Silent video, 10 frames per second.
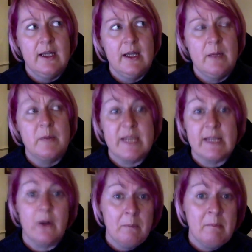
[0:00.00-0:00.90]

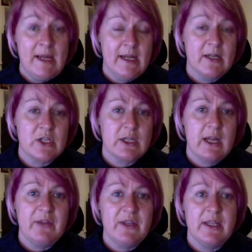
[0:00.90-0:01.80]
particularly on men
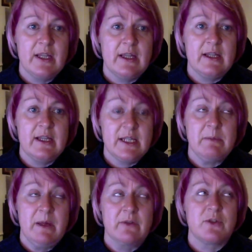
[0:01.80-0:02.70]
actually, I think it
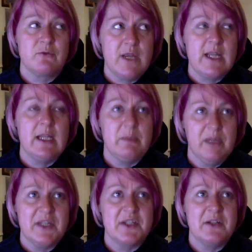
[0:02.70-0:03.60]
smells really
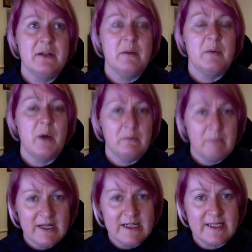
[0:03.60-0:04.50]
pleasant, but on
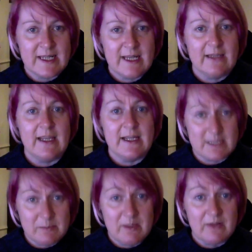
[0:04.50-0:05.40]
my skin, it
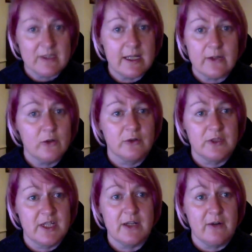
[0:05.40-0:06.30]
smells like
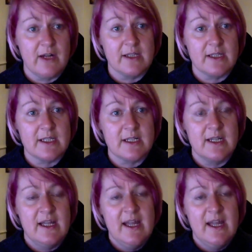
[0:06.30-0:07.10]
old cigarettes.